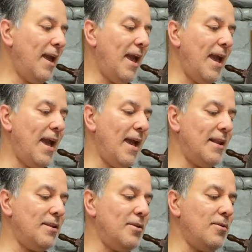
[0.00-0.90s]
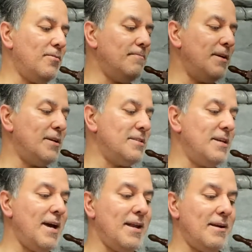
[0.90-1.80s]
And, because he
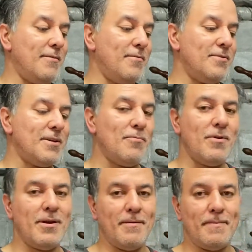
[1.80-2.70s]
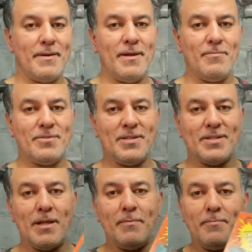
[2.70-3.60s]
had it, of course, I wanted it. But it was this
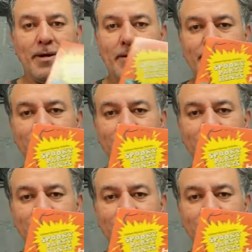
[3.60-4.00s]
album right here.